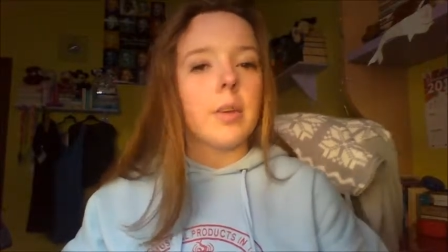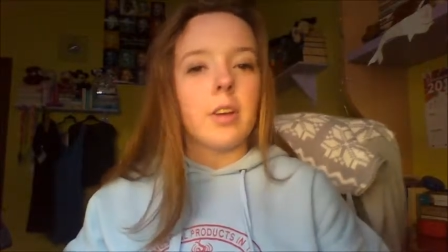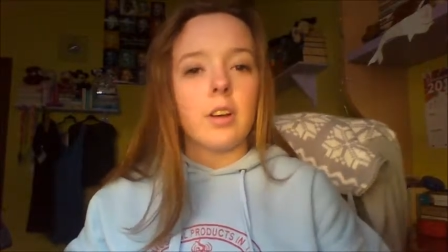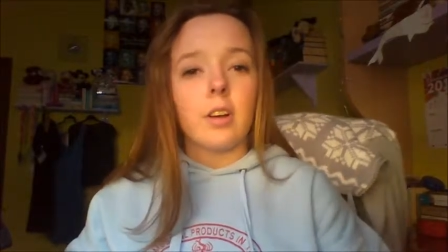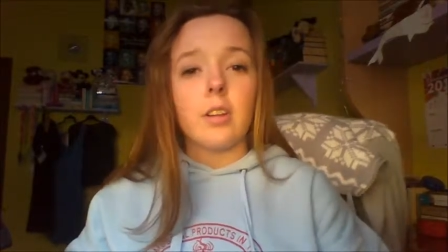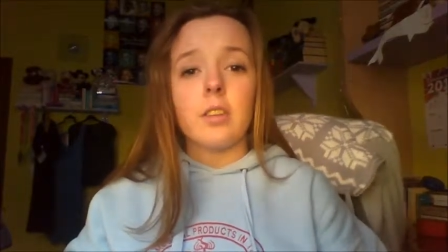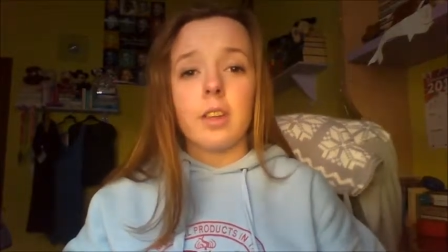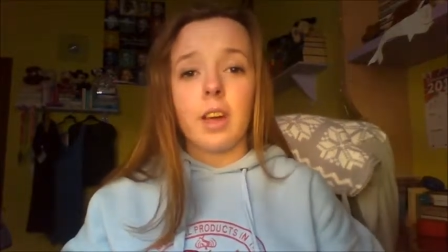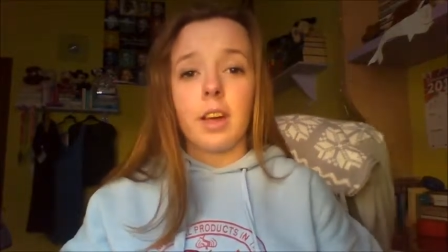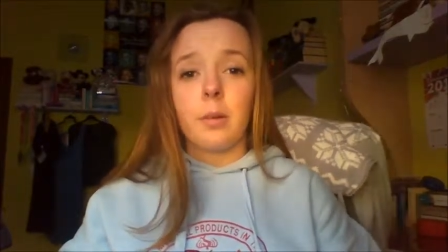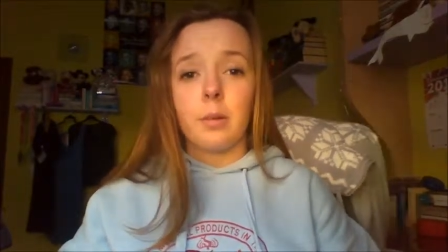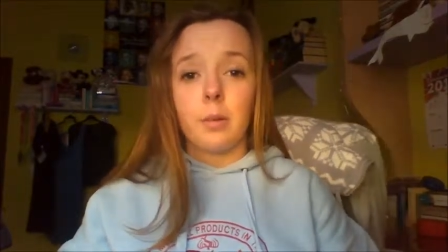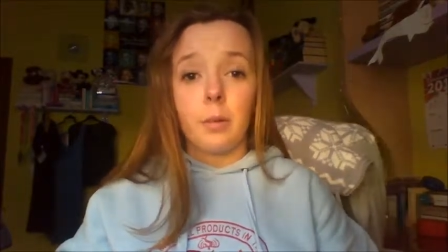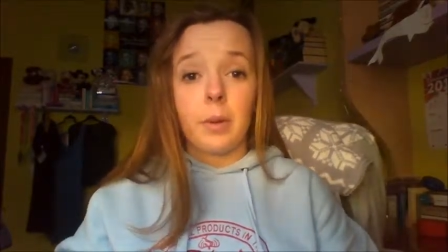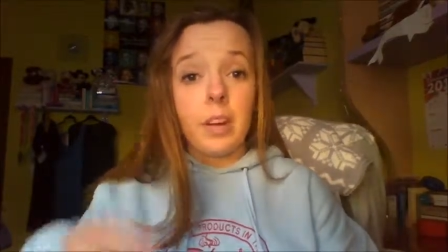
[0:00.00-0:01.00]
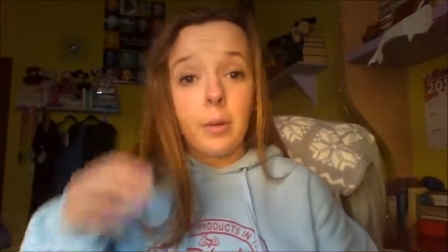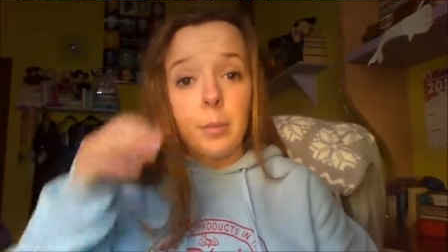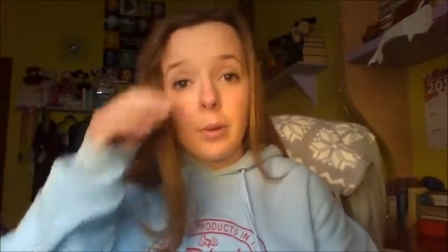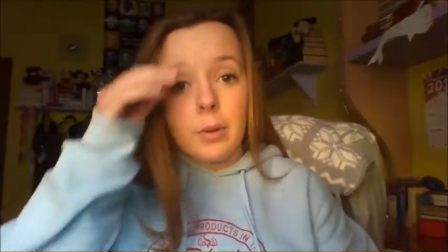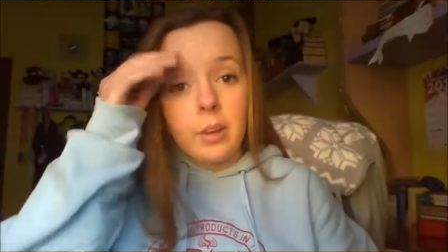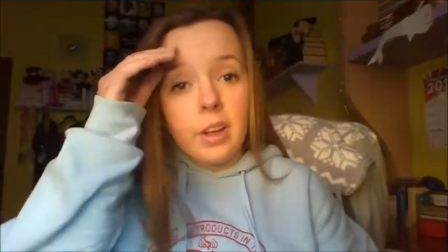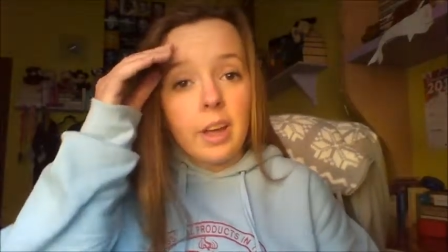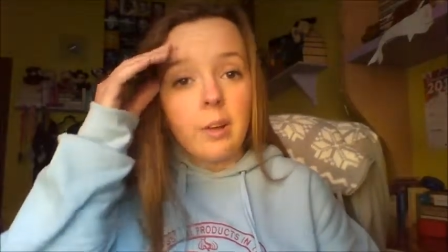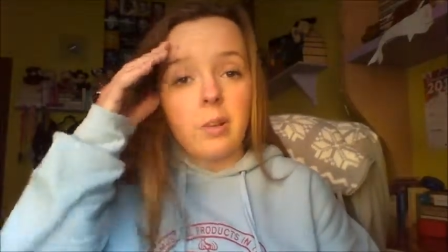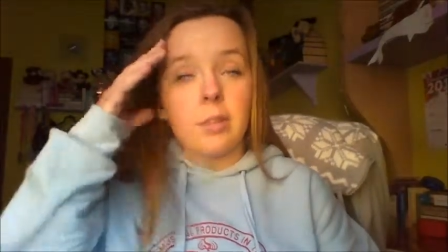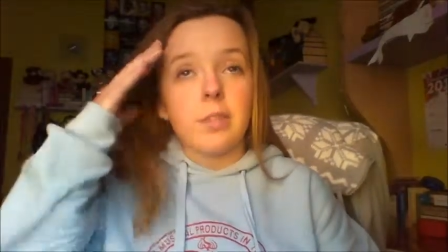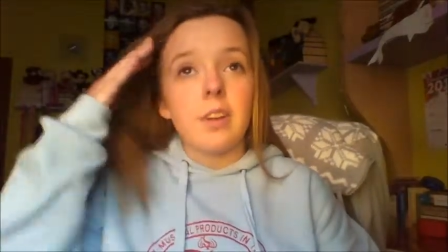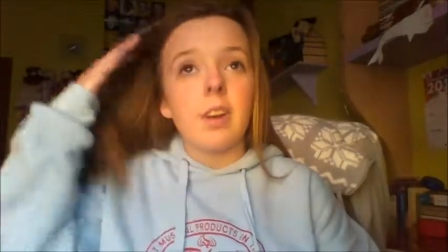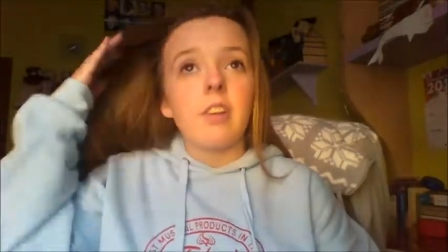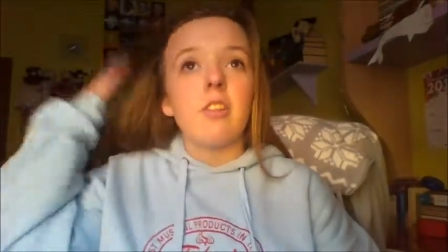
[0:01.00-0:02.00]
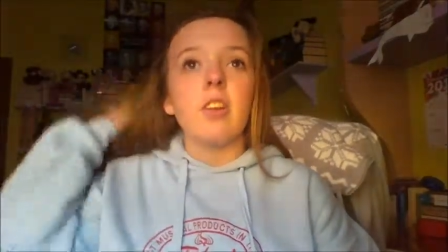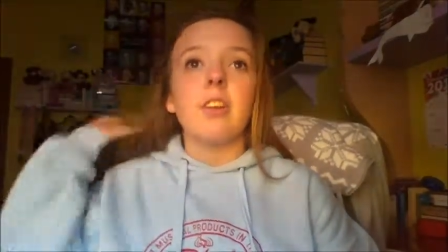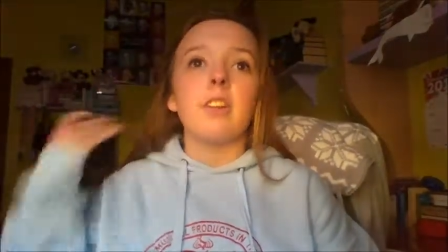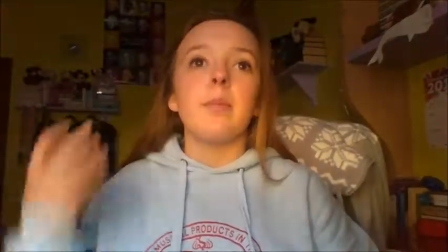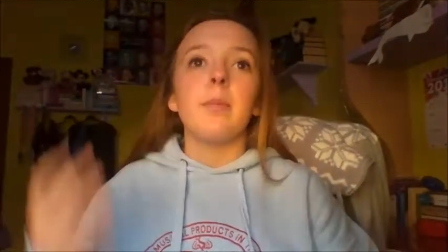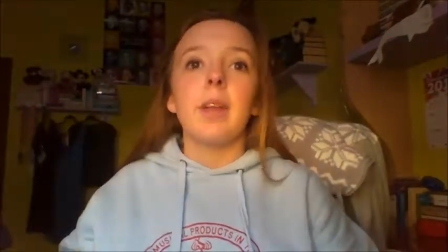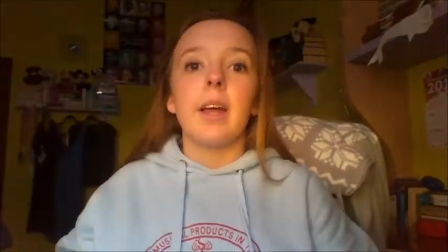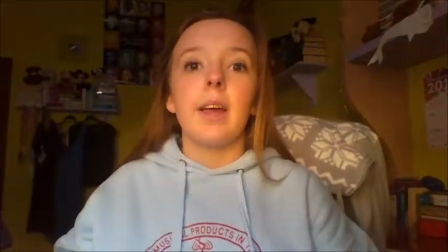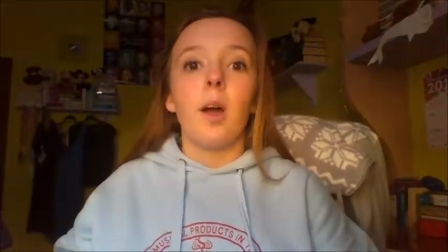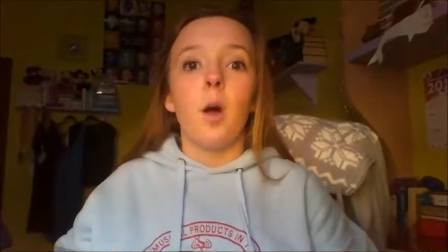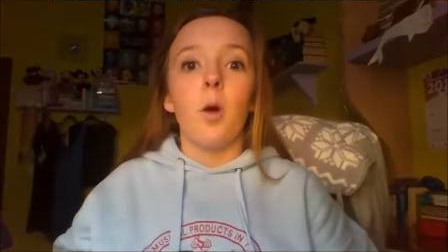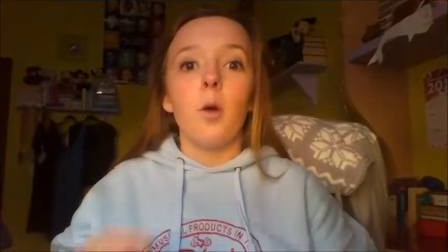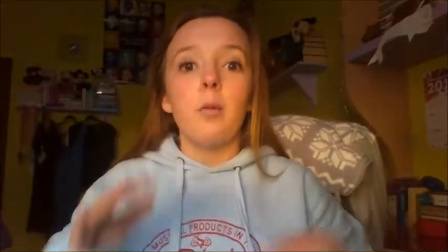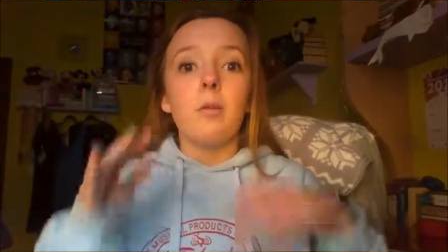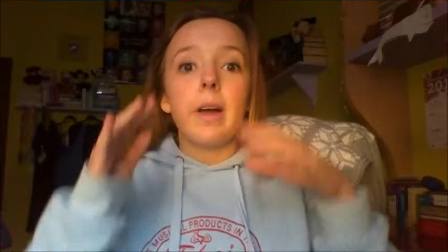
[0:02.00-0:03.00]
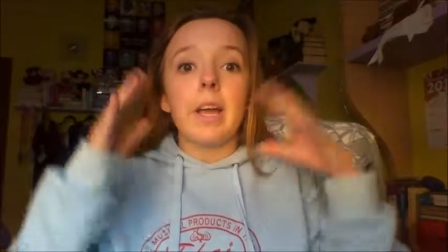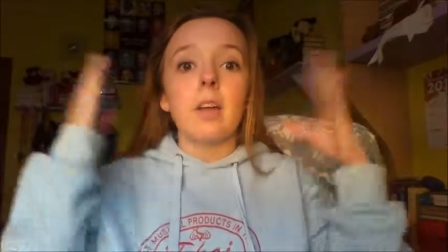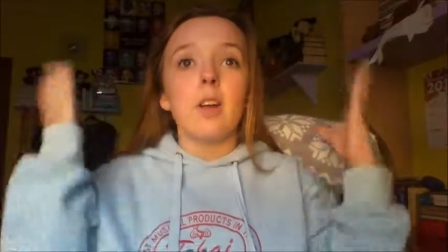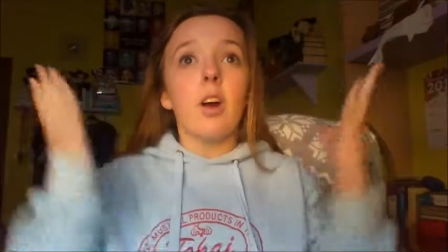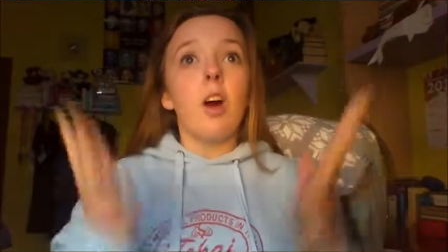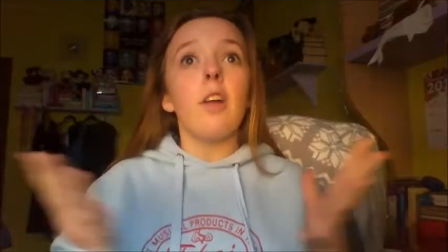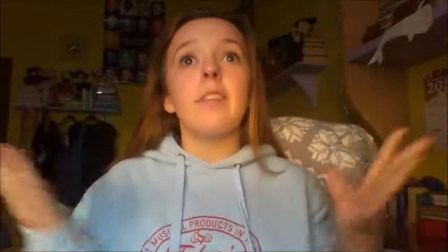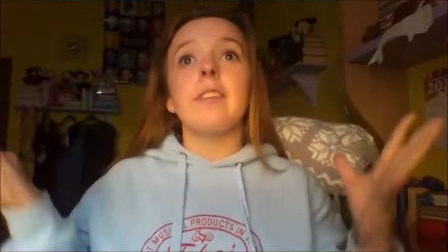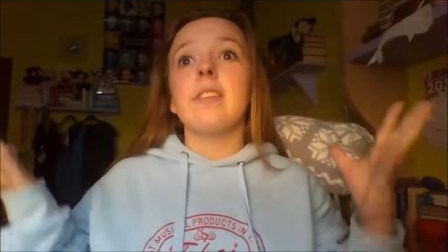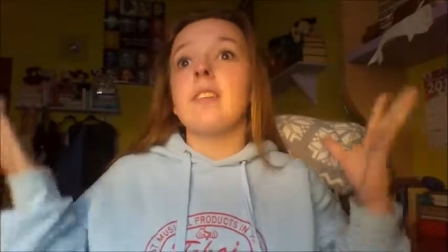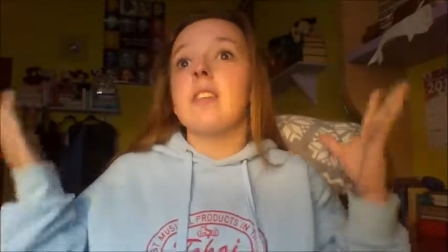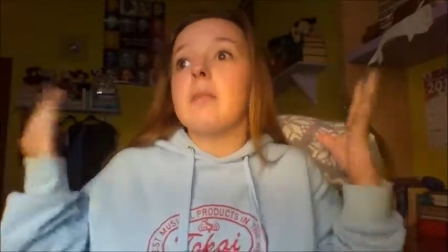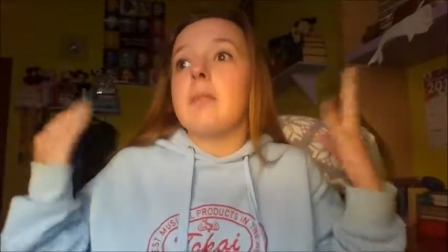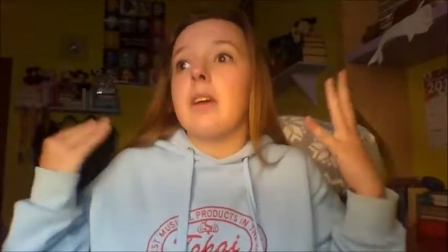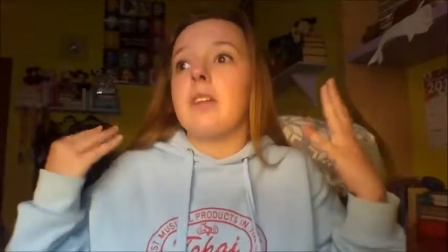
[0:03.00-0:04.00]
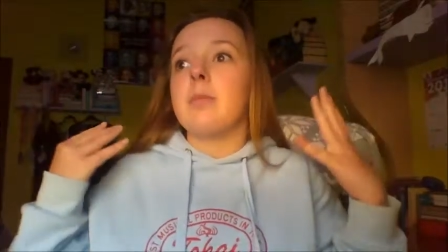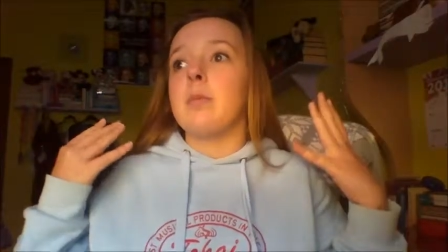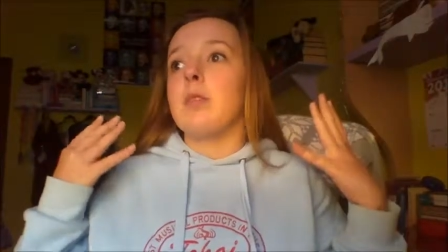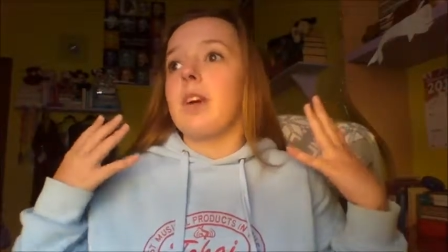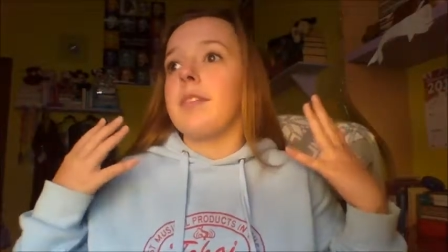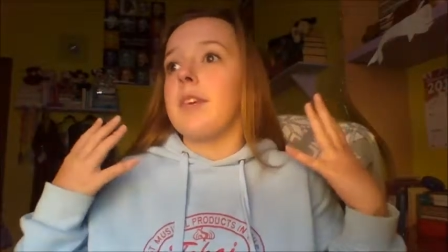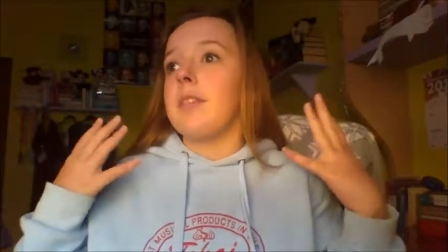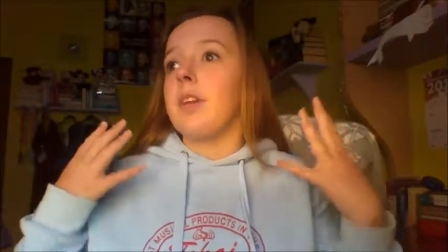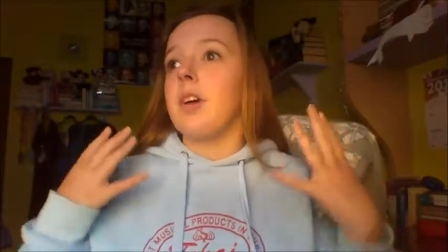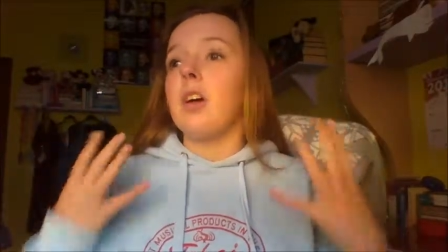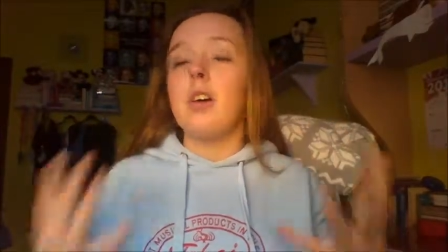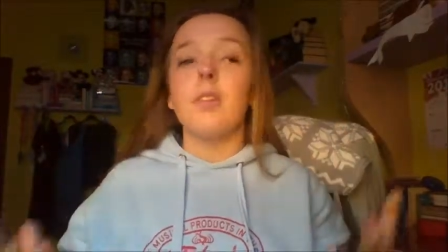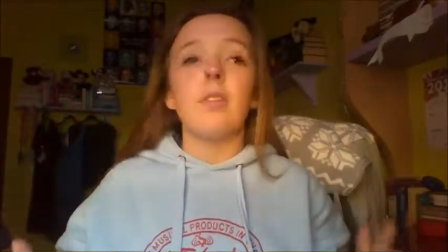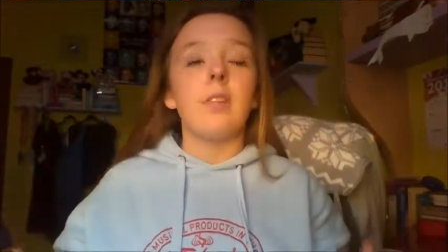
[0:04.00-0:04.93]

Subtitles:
because I will read a book, I will finish it and be like, oh my god, this is the best book I've ever